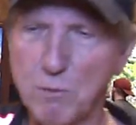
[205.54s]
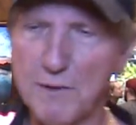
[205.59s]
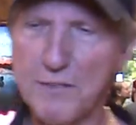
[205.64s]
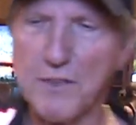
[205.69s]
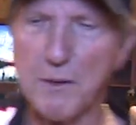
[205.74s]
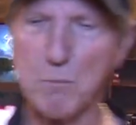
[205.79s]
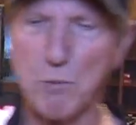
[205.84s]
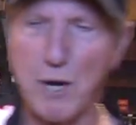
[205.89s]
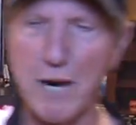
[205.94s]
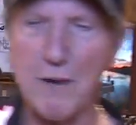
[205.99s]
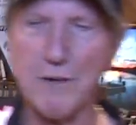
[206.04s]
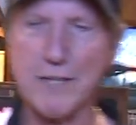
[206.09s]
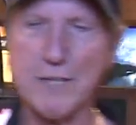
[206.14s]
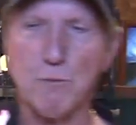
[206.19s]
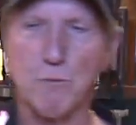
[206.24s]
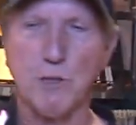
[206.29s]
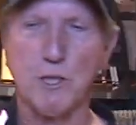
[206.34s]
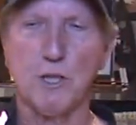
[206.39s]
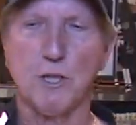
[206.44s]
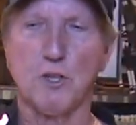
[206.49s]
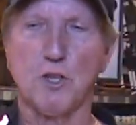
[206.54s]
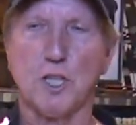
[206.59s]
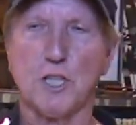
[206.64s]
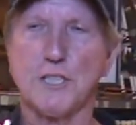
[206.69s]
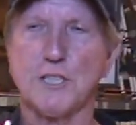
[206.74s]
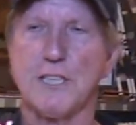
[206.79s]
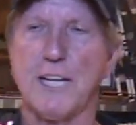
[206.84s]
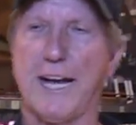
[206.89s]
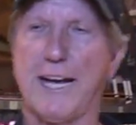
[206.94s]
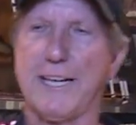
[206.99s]
what the Browning reel
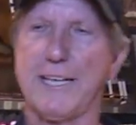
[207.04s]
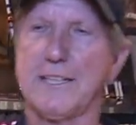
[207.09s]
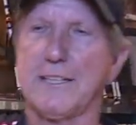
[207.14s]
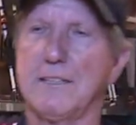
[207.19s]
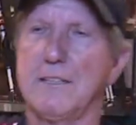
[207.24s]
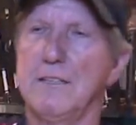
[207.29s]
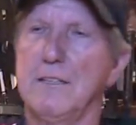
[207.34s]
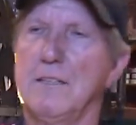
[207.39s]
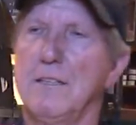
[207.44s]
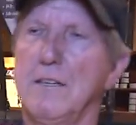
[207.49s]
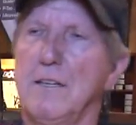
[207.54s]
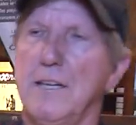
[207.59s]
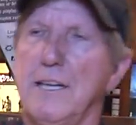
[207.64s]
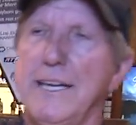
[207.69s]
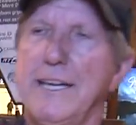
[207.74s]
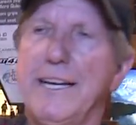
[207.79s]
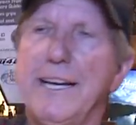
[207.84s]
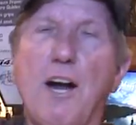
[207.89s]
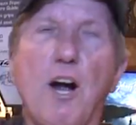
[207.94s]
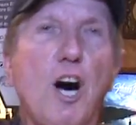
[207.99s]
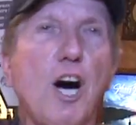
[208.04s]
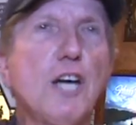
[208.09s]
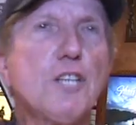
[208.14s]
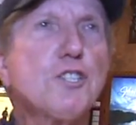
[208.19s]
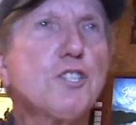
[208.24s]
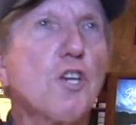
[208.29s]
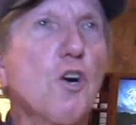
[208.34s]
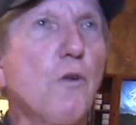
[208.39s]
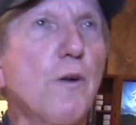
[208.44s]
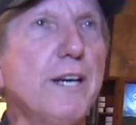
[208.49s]
looks like. It
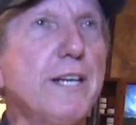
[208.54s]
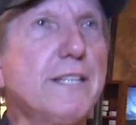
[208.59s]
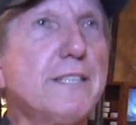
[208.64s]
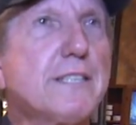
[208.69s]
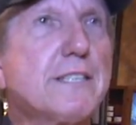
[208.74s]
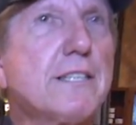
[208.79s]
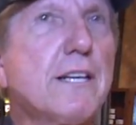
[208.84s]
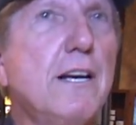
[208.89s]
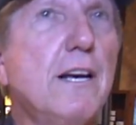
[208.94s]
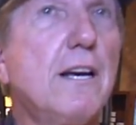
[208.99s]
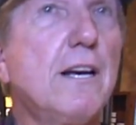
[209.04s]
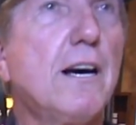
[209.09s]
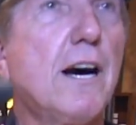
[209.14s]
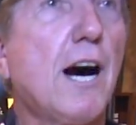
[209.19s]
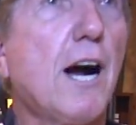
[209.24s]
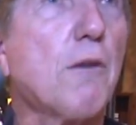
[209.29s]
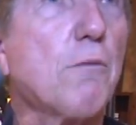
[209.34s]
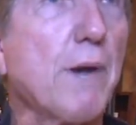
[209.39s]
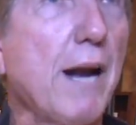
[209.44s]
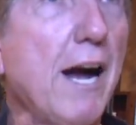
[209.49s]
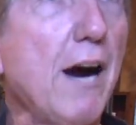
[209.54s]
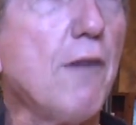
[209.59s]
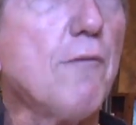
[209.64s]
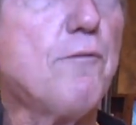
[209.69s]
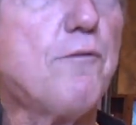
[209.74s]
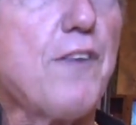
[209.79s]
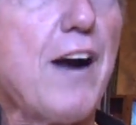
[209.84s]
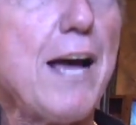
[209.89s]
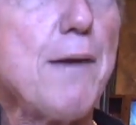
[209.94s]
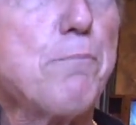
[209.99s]
also is
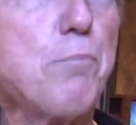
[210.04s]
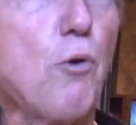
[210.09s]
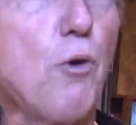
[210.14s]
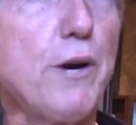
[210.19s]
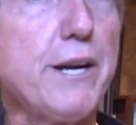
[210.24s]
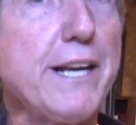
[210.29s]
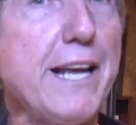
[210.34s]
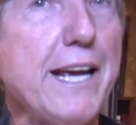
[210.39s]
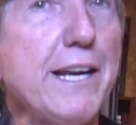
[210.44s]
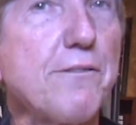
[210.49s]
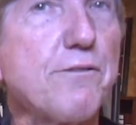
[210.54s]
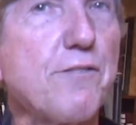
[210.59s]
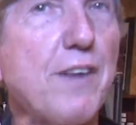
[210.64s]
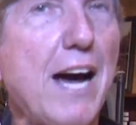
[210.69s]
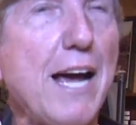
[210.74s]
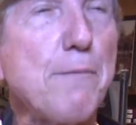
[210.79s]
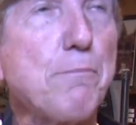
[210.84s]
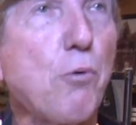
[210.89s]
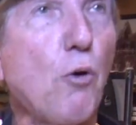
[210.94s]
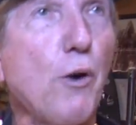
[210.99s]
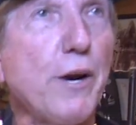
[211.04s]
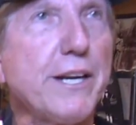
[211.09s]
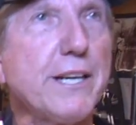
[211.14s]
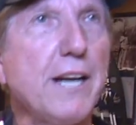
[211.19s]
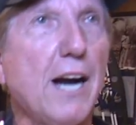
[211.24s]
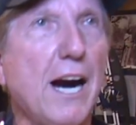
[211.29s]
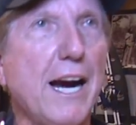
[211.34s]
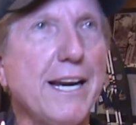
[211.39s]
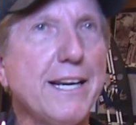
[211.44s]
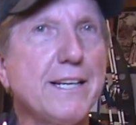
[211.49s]
around 5.8,
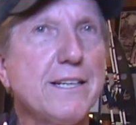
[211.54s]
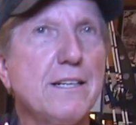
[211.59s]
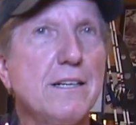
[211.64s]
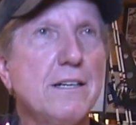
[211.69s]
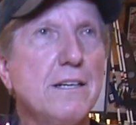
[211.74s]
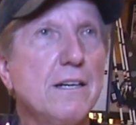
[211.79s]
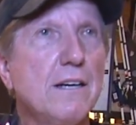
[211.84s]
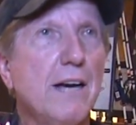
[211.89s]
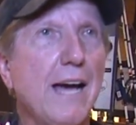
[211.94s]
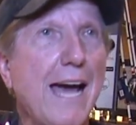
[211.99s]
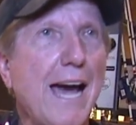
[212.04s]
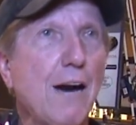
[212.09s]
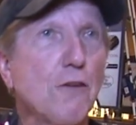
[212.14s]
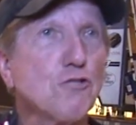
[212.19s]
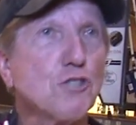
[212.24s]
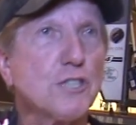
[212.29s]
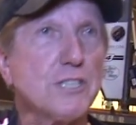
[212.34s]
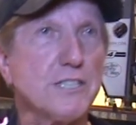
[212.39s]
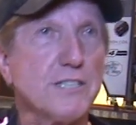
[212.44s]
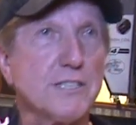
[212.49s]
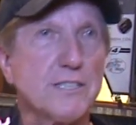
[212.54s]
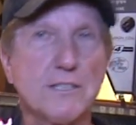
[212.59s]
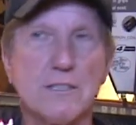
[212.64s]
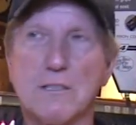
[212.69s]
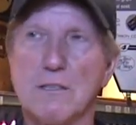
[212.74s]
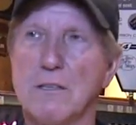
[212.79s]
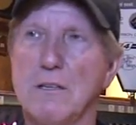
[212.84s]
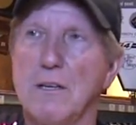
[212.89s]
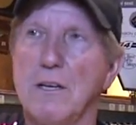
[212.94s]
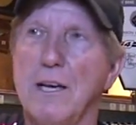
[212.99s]
5.9 ounces.
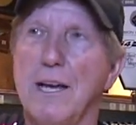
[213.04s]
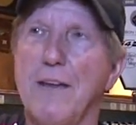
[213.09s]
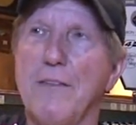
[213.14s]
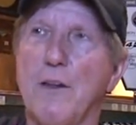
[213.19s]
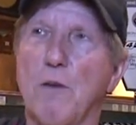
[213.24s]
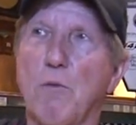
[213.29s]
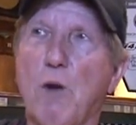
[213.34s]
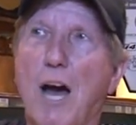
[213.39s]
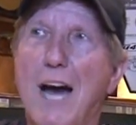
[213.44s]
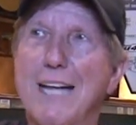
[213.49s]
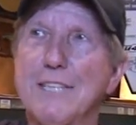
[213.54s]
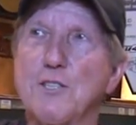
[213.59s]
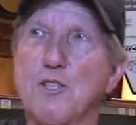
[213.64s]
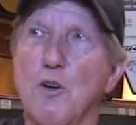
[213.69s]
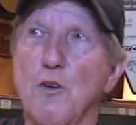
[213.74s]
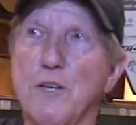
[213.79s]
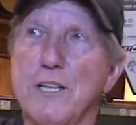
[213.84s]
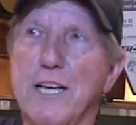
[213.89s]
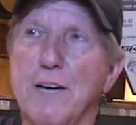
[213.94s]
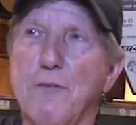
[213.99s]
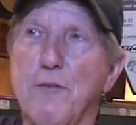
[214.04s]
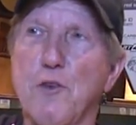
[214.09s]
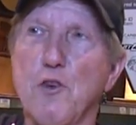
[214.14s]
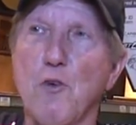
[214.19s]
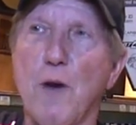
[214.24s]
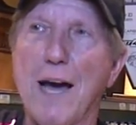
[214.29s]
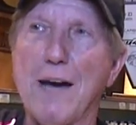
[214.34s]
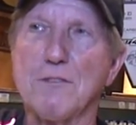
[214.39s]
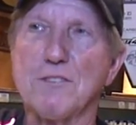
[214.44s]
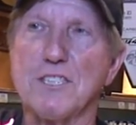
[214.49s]
And the rod's only a
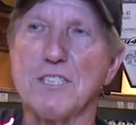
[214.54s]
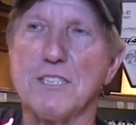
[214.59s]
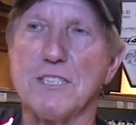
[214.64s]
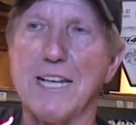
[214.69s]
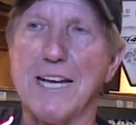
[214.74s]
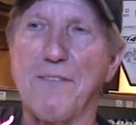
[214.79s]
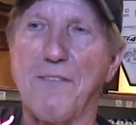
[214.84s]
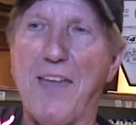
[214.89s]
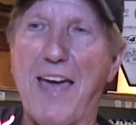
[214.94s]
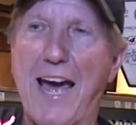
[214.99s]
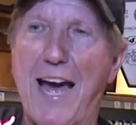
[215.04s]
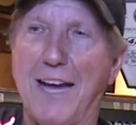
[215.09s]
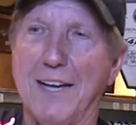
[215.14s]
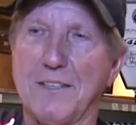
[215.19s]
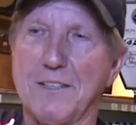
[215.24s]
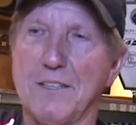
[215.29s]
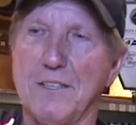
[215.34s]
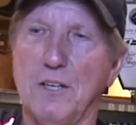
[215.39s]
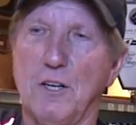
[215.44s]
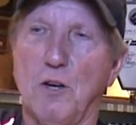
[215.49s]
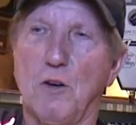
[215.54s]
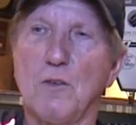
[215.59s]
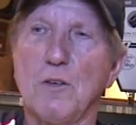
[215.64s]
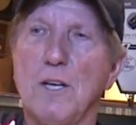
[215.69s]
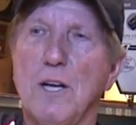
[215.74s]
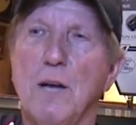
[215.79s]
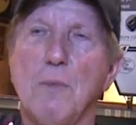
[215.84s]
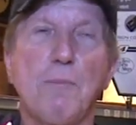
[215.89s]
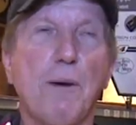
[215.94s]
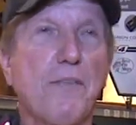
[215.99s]
few ounces at that, you know.
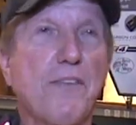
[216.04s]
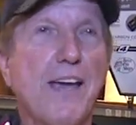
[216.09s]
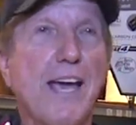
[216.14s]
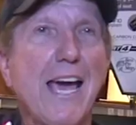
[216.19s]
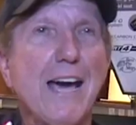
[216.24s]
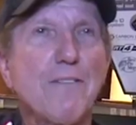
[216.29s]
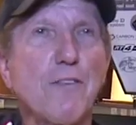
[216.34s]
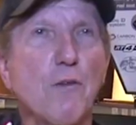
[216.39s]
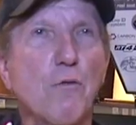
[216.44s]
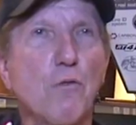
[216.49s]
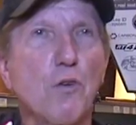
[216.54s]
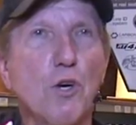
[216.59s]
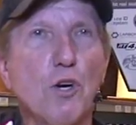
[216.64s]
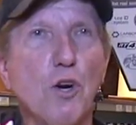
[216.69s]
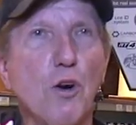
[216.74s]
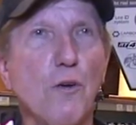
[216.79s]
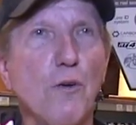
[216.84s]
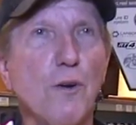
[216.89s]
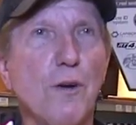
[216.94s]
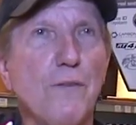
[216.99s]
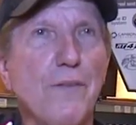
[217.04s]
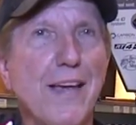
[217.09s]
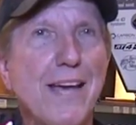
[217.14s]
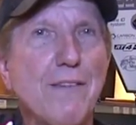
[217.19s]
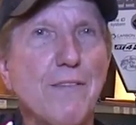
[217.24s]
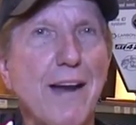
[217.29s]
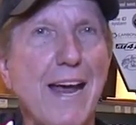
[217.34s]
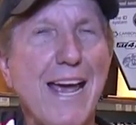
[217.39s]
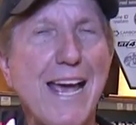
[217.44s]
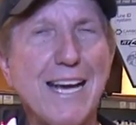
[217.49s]
But they have
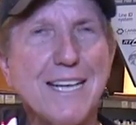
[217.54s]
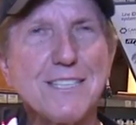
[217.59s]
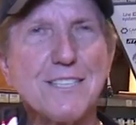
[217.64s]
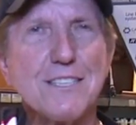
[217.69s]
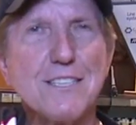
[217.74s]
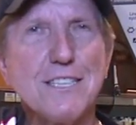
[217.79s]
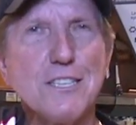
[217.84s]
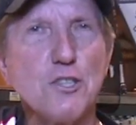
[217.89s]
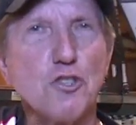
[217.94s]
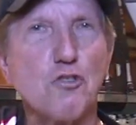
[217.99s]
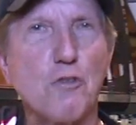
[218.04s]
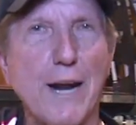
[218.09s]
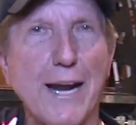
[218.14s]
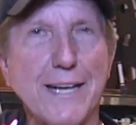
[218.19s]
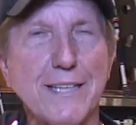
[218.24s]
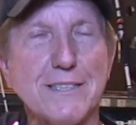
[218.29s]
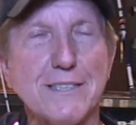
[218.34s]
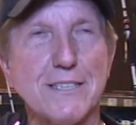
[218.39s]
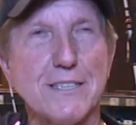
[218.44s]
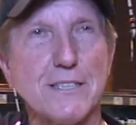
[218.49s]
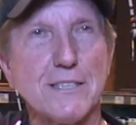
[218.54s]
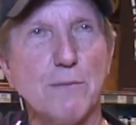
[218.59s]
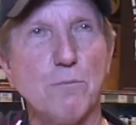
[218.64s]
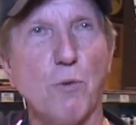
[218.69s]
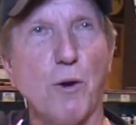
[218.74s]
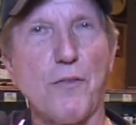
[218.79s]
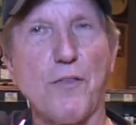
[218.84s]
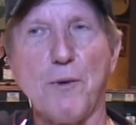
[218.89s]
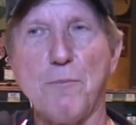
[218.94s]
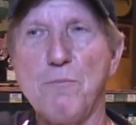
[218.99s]
an excellent drag system
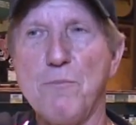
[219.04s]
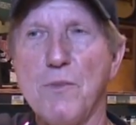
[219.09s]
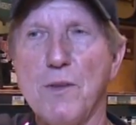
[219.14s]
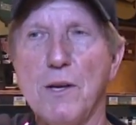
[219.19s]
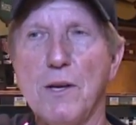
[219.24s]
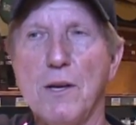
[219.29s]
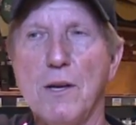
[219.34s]
with them